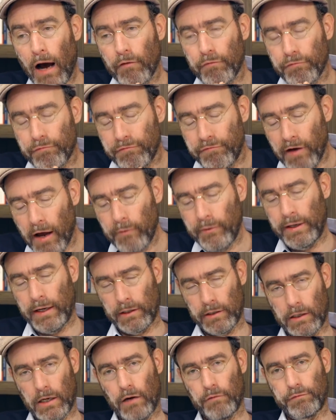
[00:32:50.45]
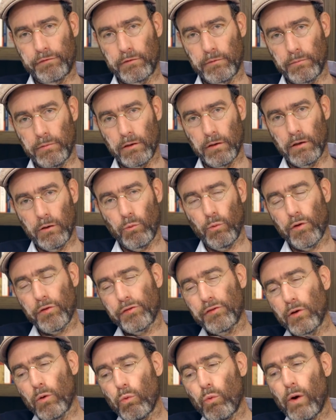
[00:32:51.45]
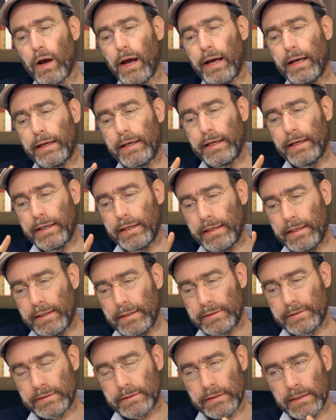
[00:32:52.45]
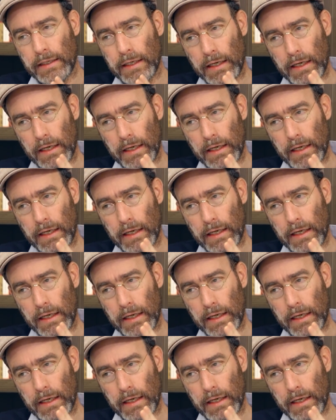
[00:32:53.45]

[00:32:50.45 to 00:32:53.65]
very uncomfortable with the way he is